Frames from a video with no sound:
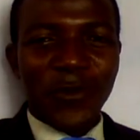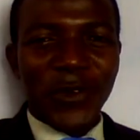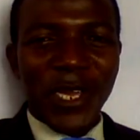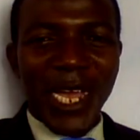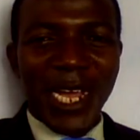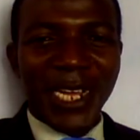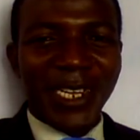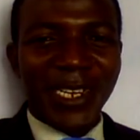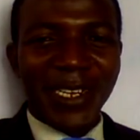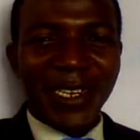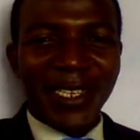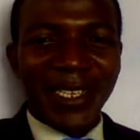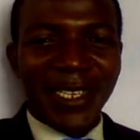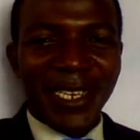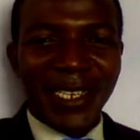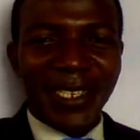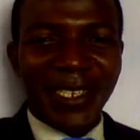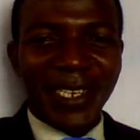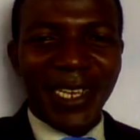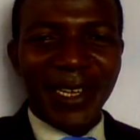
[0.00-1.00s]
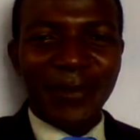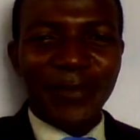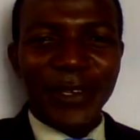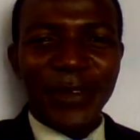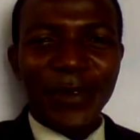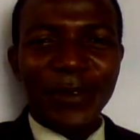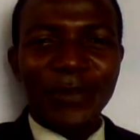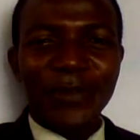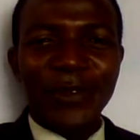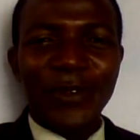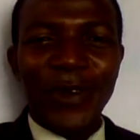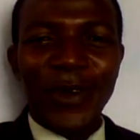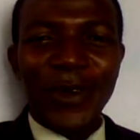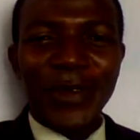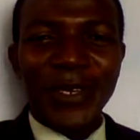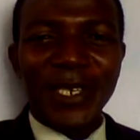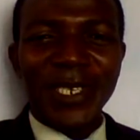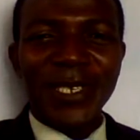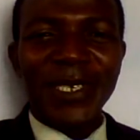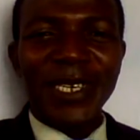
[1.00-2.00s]
We are created because
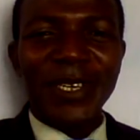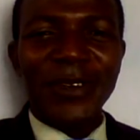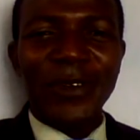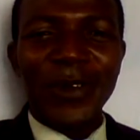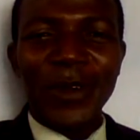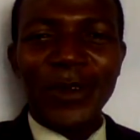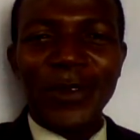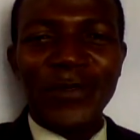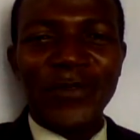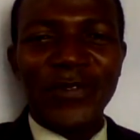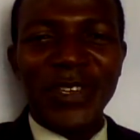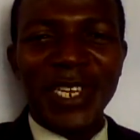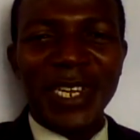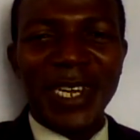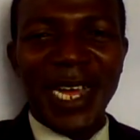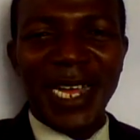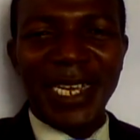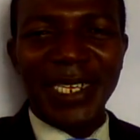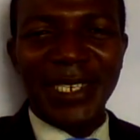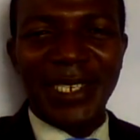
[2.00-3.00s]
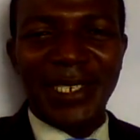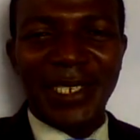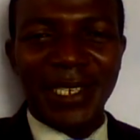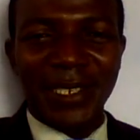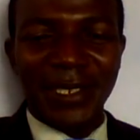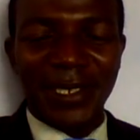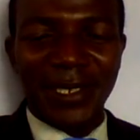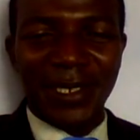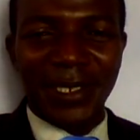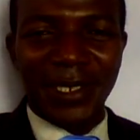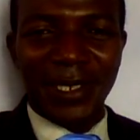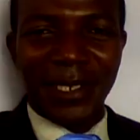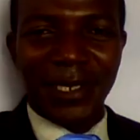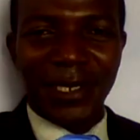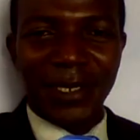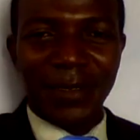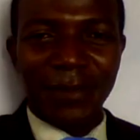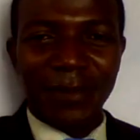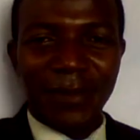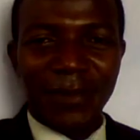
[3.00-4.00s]
God is a God of
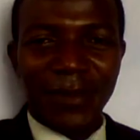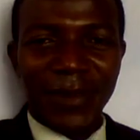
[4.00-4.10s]
varieties.